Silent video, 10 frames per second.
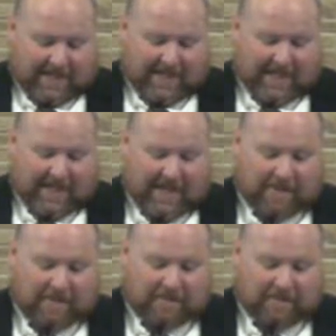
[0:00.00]
And
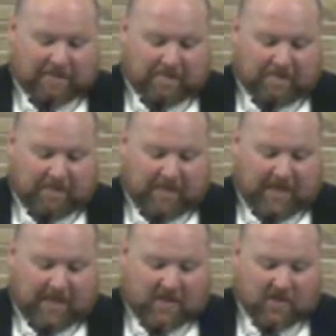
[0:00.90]
um,
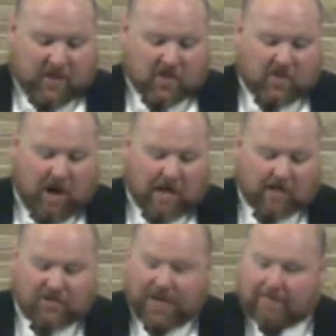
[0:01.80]
so, First
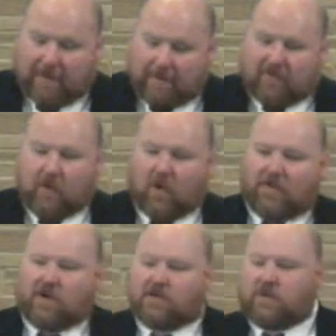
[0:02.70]
Chronicles chapter number four.
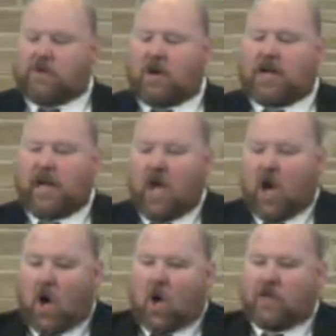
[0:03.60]
Those who are on a
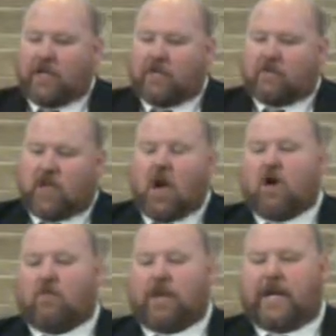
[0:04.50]
all year
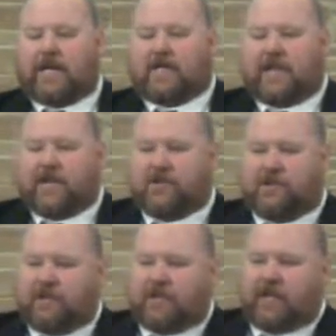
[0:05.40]
long reading
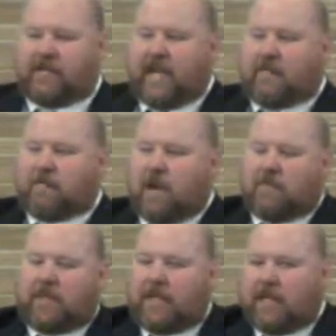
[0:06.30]
schedule, you'll hit that
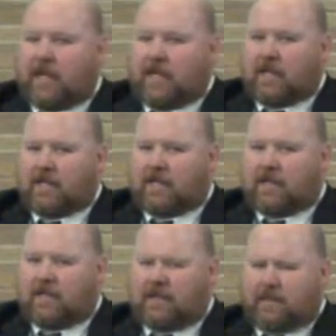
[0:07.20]
probably
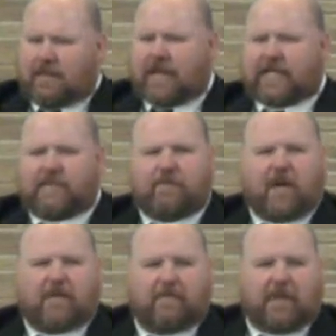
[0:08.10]
next
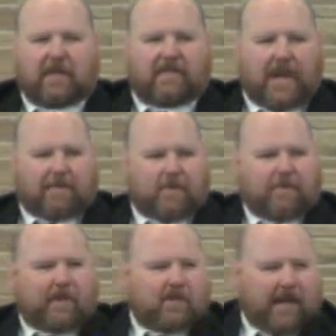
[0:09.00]
month, middle of April,
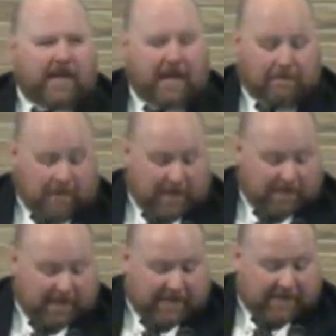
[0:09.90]
middle late April, I
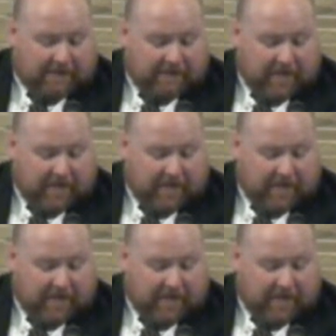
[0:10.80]
believe.